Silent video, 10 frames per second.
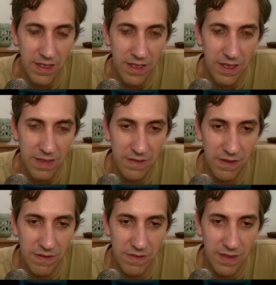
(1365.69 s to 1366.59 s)
King
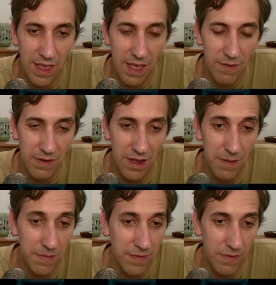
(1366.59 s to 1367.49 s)
C7.
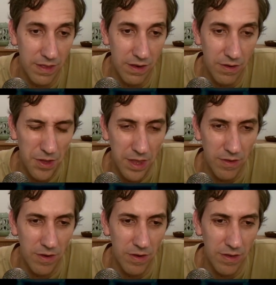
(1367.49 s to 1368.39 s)
I'm threatening
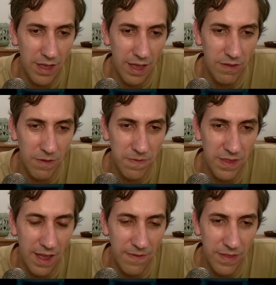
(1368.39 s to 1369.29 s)
all kinds of
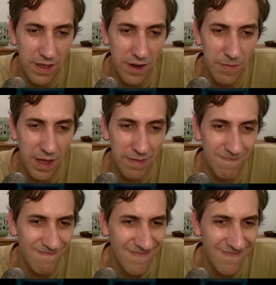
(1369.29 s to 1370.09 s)
stuff there, but